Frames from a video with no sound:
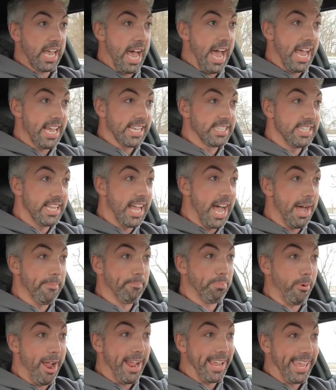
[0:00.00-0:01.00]
Is not
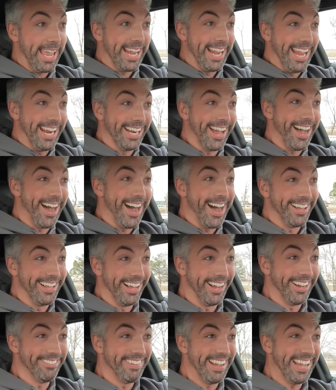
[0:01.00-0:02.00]
braking at all. Oh
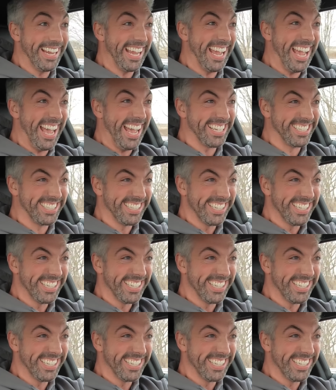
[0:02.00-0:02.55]
my gosh!